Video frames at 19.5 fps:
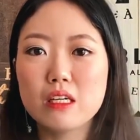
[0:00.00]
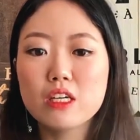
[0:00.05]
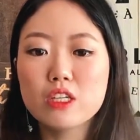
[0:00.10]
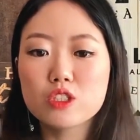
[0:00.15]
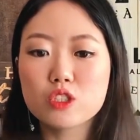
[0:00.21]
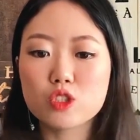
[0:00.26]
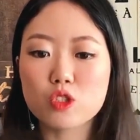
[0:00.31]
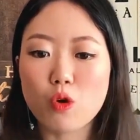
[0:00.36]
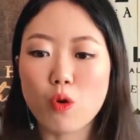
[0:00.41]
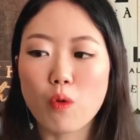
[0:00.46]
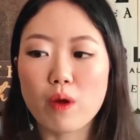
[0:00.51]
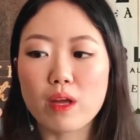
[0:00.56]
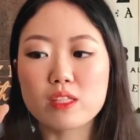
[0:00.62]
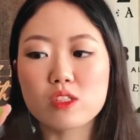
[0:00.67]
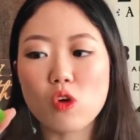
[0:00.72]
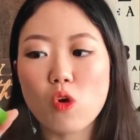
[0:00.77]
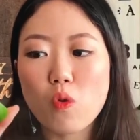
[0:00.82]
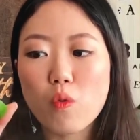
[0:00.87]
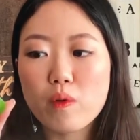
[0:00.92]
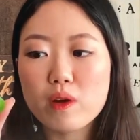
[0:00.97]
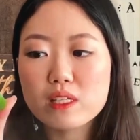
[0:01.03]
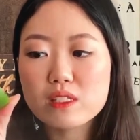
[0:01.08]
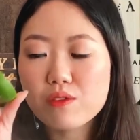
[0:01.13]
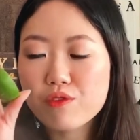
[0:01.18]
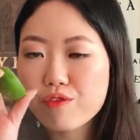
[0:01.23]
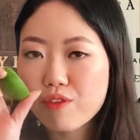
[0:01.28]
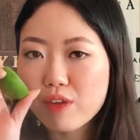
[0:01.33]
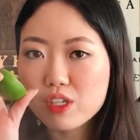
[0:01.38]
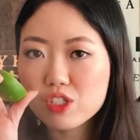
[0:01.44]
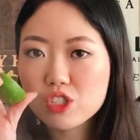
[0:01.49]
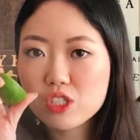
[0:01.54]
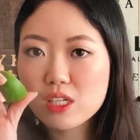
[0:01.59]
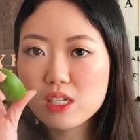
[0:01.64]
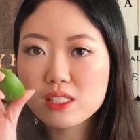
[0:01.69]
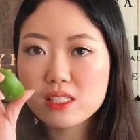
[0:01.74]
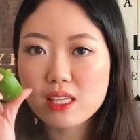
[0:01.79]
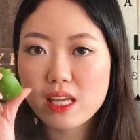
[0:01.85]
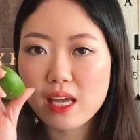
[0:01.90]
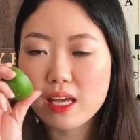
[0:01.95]
So it's always the
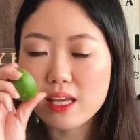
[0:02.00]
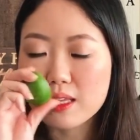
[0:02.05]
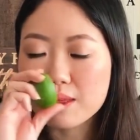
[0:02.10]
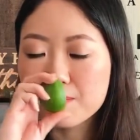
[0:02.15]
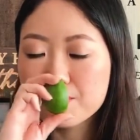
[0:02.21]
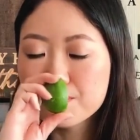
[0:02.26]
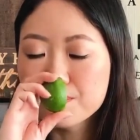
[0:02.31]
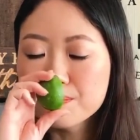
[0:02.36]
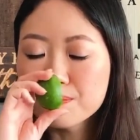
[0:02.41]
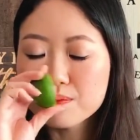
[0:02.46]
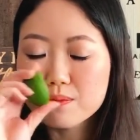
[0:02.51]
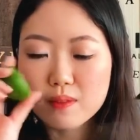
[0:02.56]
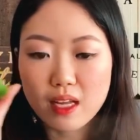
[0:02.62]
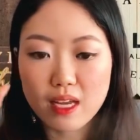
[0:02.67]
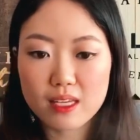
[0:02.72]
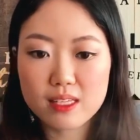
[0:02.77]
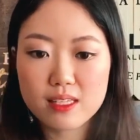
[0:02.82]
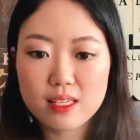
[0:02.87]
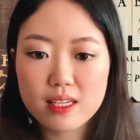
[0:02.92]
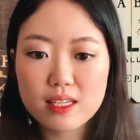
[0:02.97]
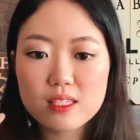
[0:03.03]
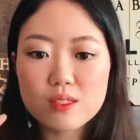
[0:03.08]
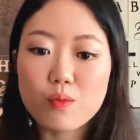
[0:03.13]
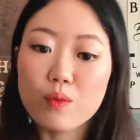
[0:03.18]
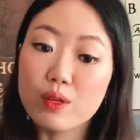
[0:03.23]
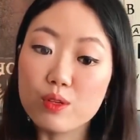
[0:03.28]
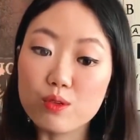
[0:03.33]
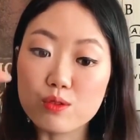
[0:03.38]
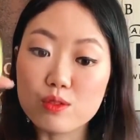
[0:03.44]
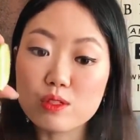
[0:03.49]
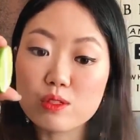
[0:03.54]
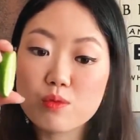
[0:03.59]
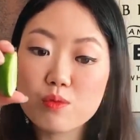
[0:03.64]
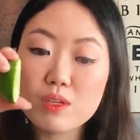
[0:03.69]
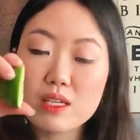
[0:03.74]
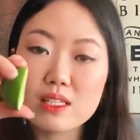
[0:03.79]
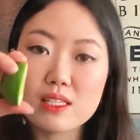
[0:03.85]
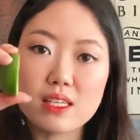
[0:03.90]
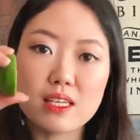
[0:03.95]
freshest and nicest when you
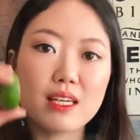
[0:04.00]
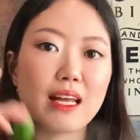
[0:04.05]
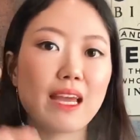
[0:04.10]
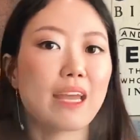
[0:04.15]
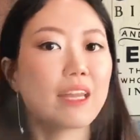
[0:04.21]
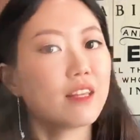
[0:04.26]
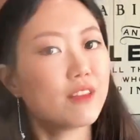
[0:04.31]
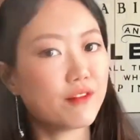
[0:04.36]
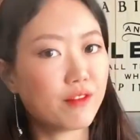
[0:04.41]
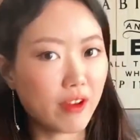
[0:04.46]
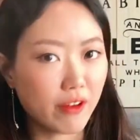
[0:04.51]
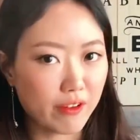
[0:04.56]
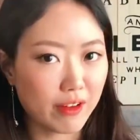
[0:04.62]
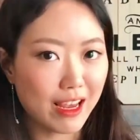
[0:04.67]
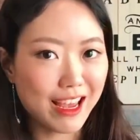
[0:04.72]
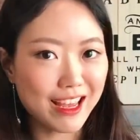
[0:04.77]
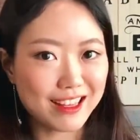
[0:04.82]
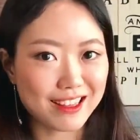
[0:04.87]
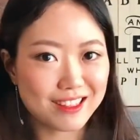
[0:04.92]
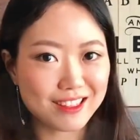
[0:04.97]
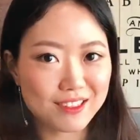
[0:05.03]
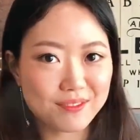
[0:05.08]
squeeze it at the very end.